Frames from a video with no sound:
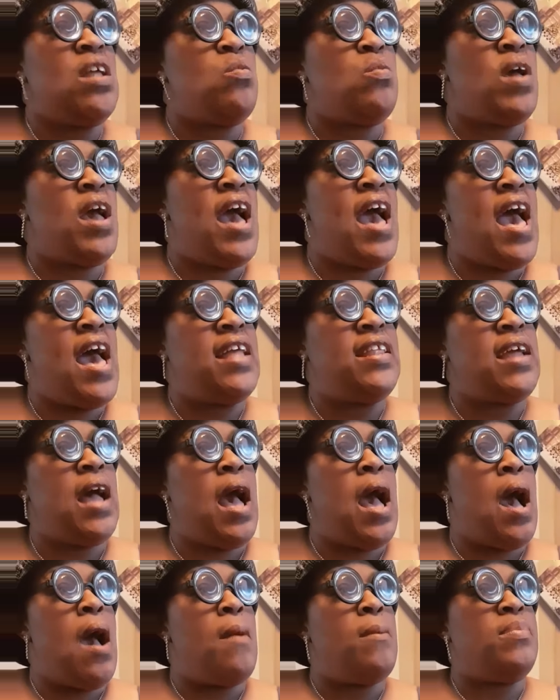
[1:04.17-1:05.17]
then we had
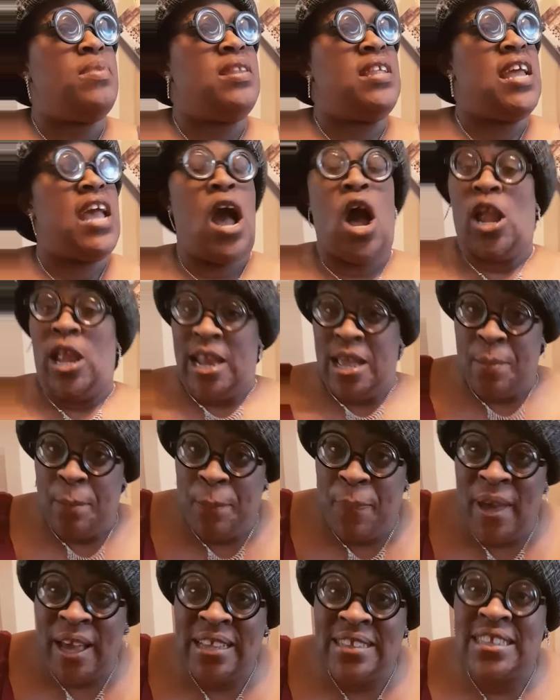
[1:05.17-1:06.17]
the
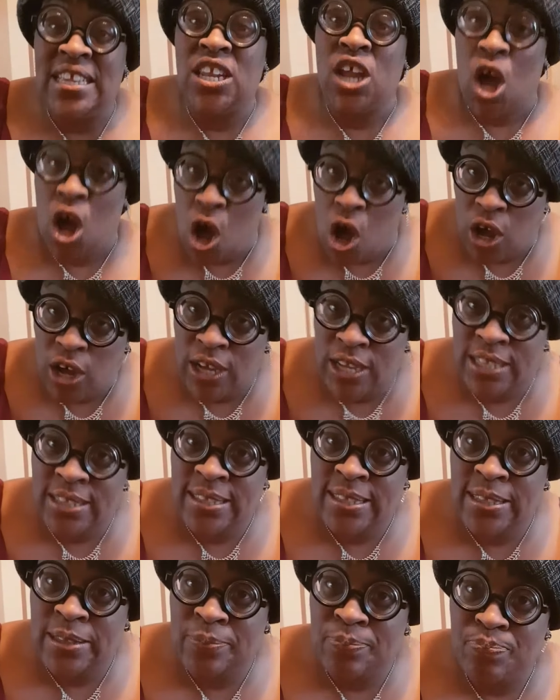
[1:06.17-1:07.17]
Olympics in
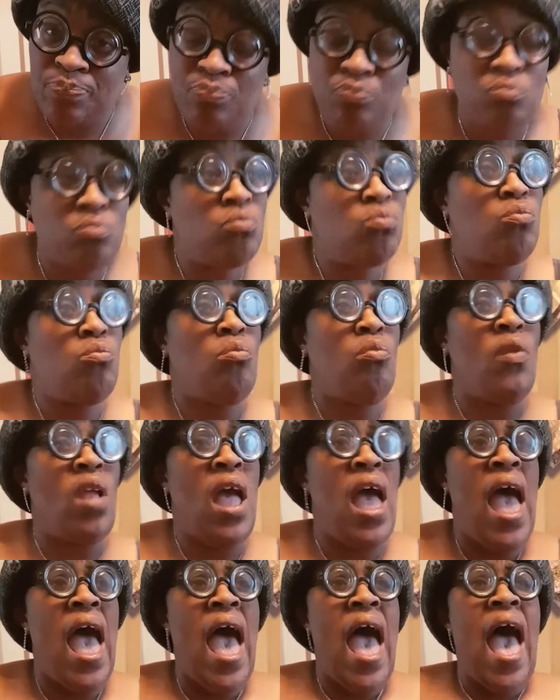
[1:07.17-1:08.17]
August.
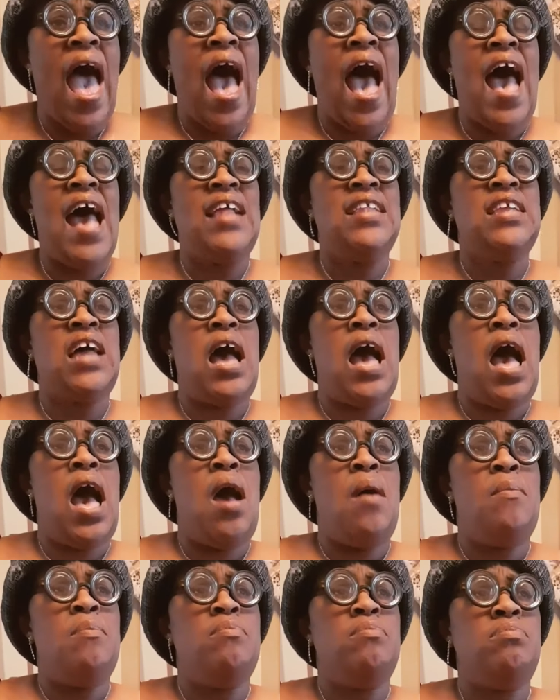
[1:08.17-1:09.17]
And
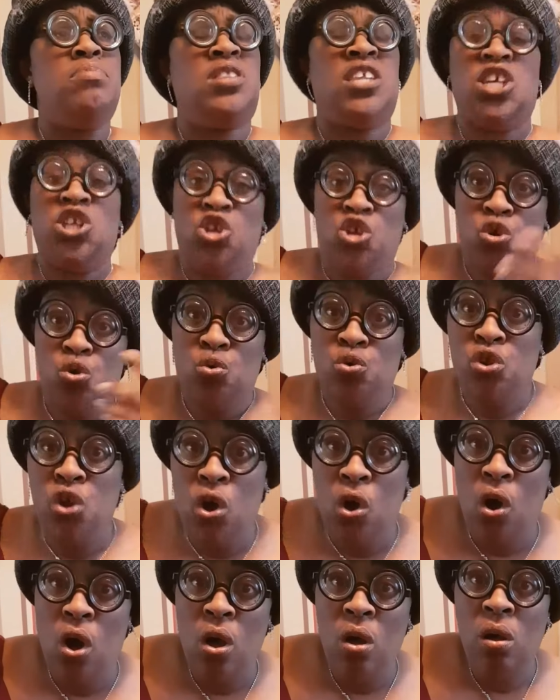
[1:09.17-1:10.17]
did you
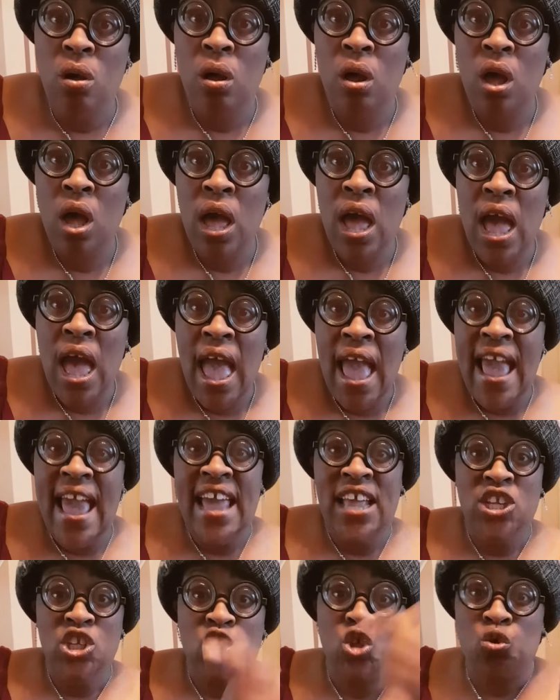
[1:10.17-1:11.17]
know,
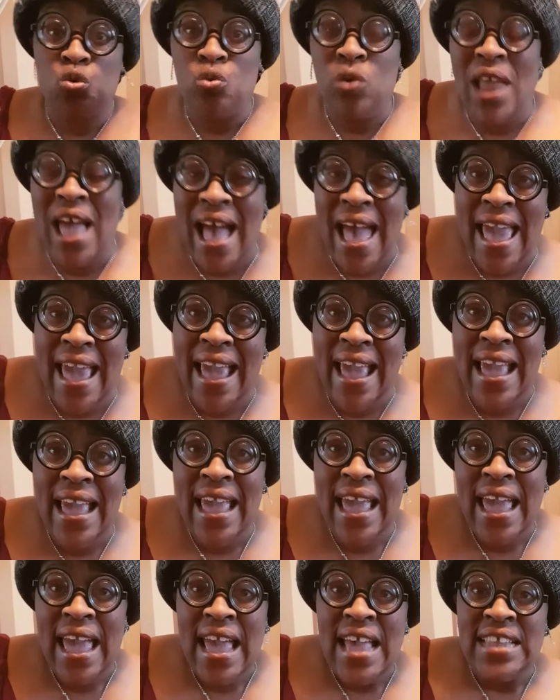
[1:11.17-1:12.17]
in July,
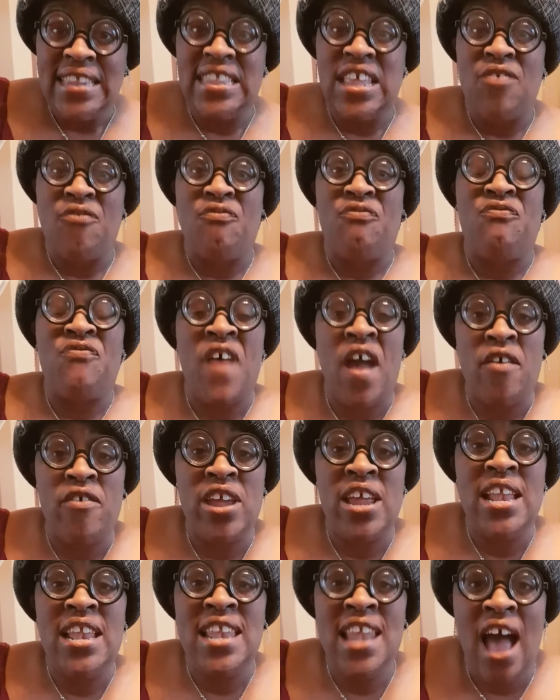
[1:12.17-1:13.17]
the
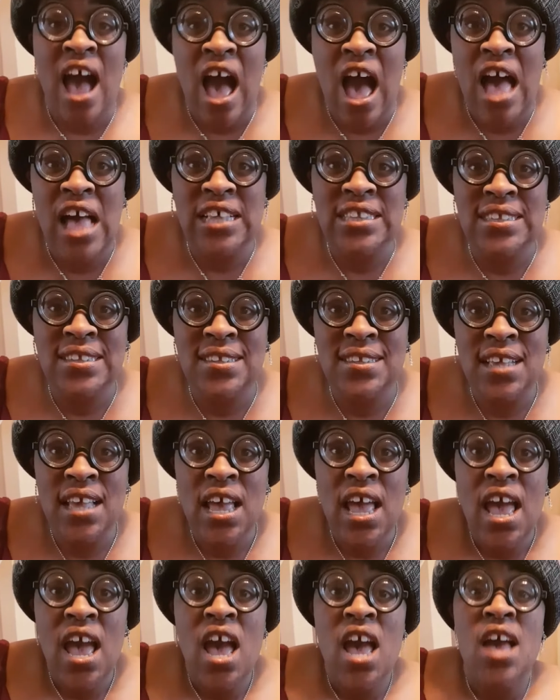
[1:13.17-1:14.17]
very last
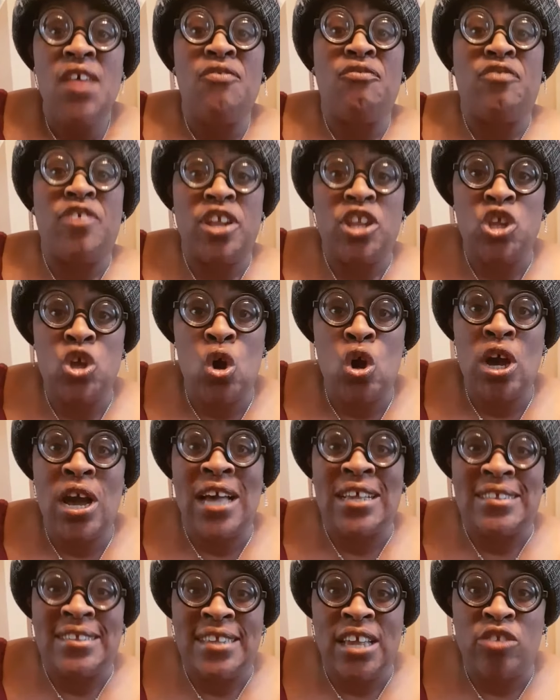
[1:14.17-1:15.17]
video
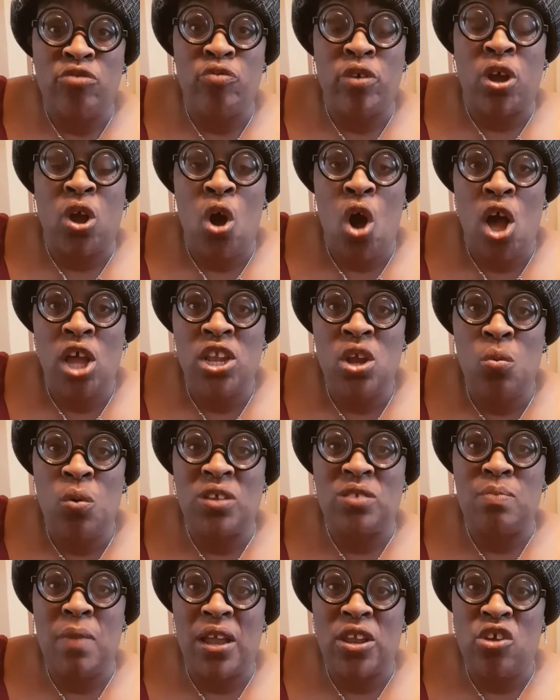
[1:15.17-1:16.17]
cassette recorder
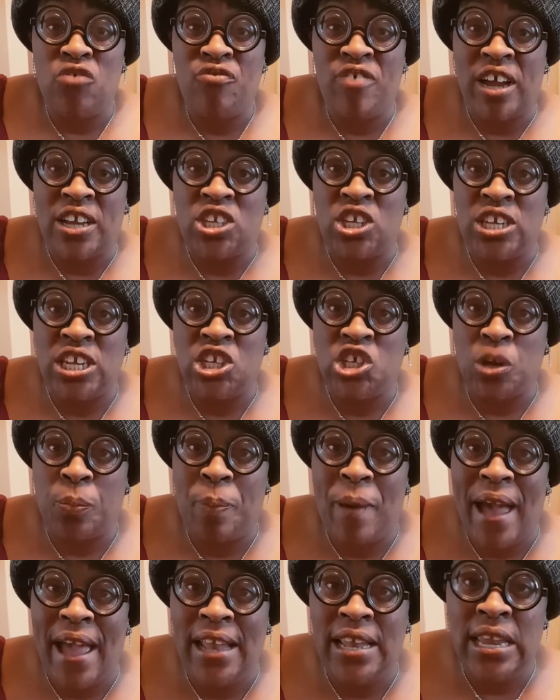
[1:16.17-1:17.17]
was manufactured in
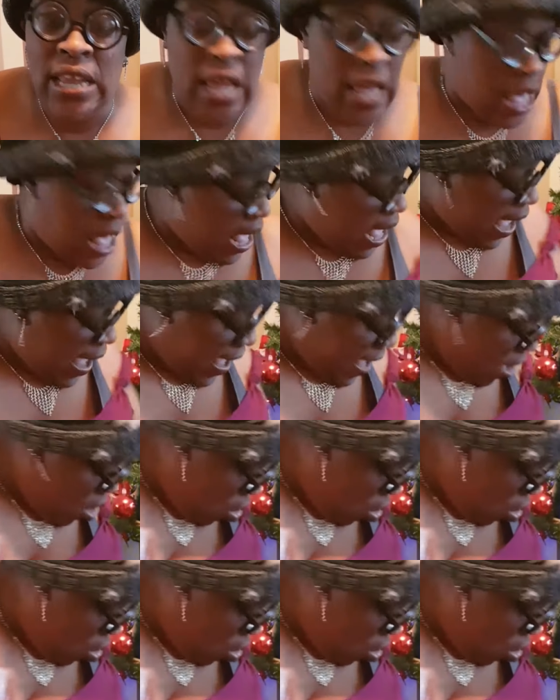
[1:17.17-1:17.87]
Japan? I